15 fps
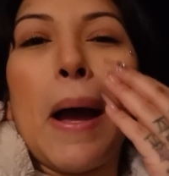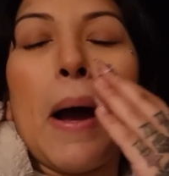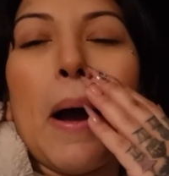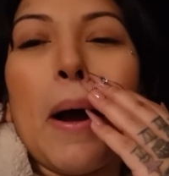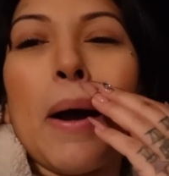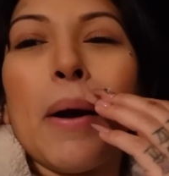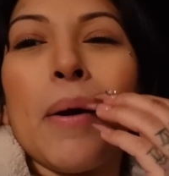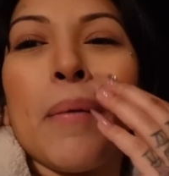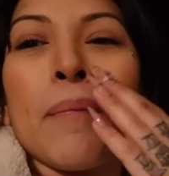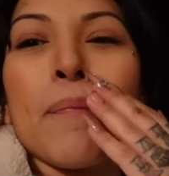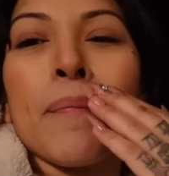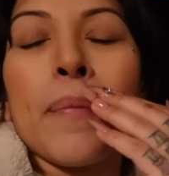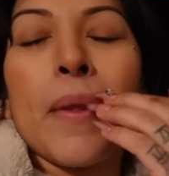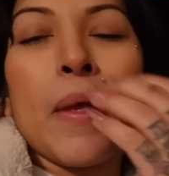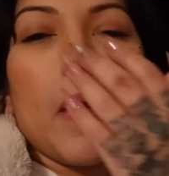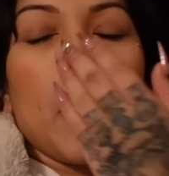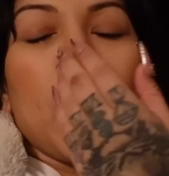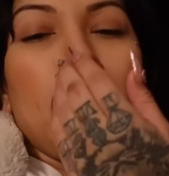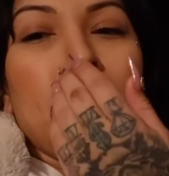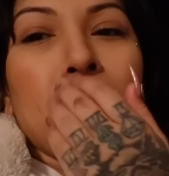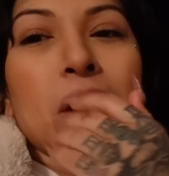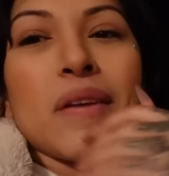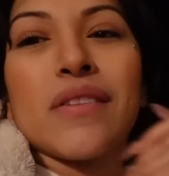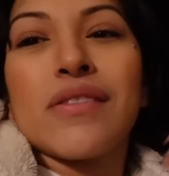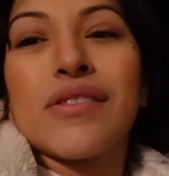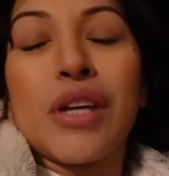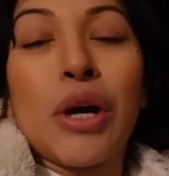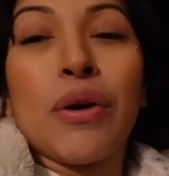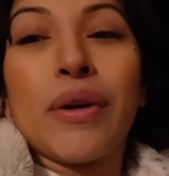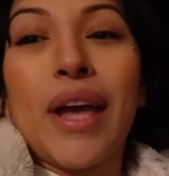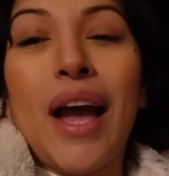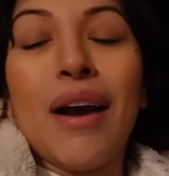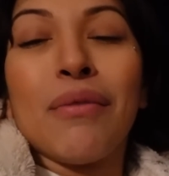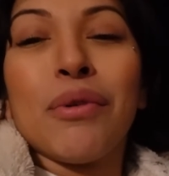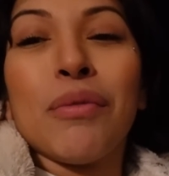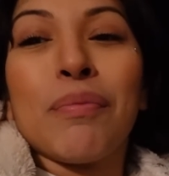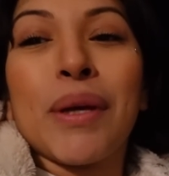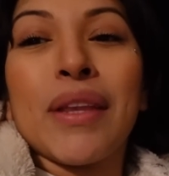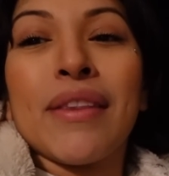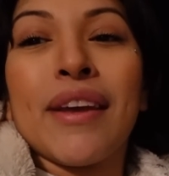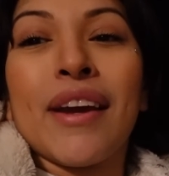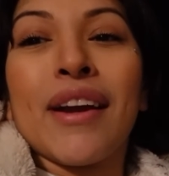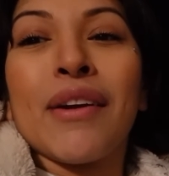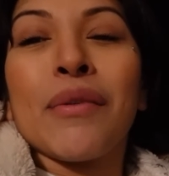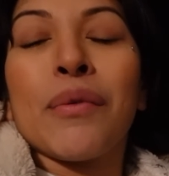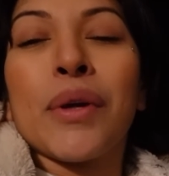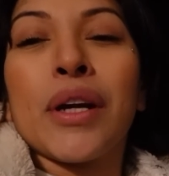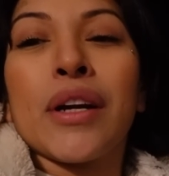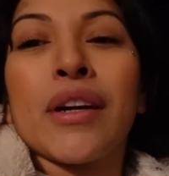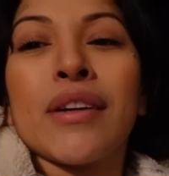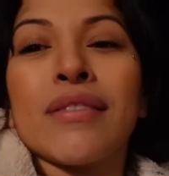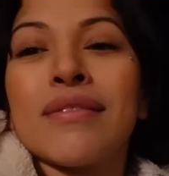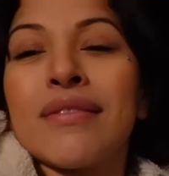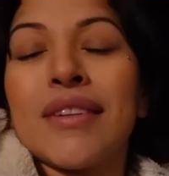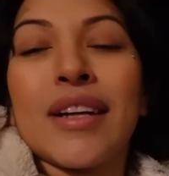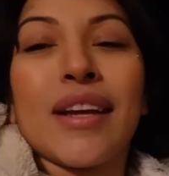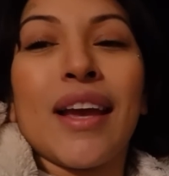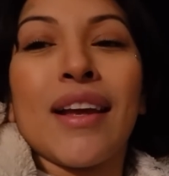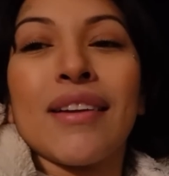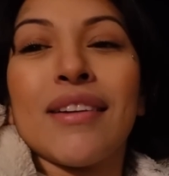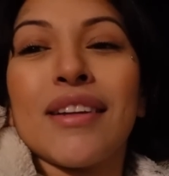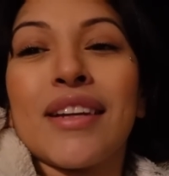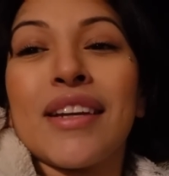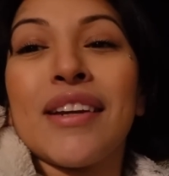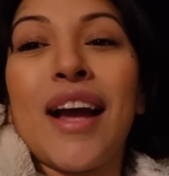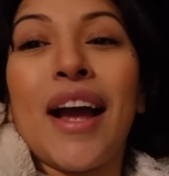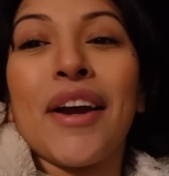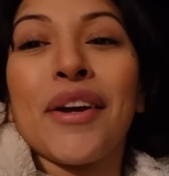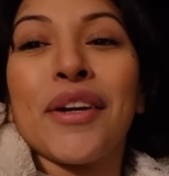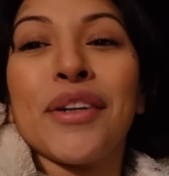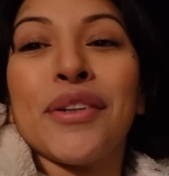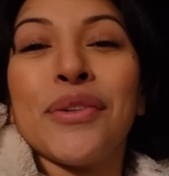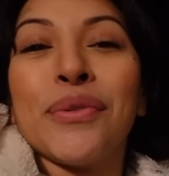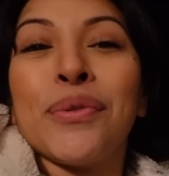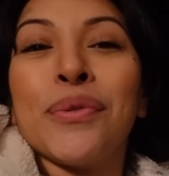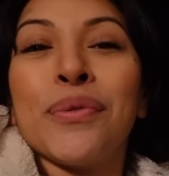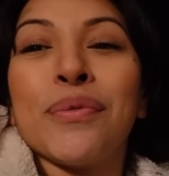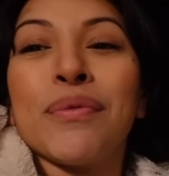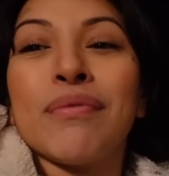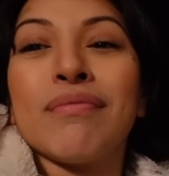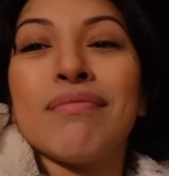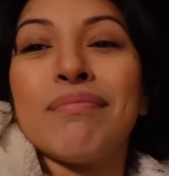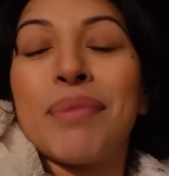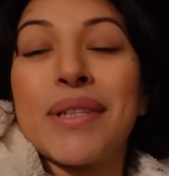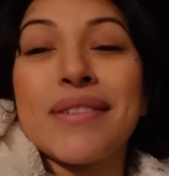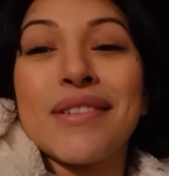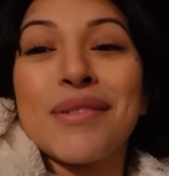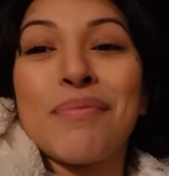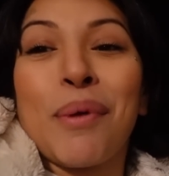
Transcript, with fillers: Um, so yeah, we'll be there. We're... Again, looking to hire a new business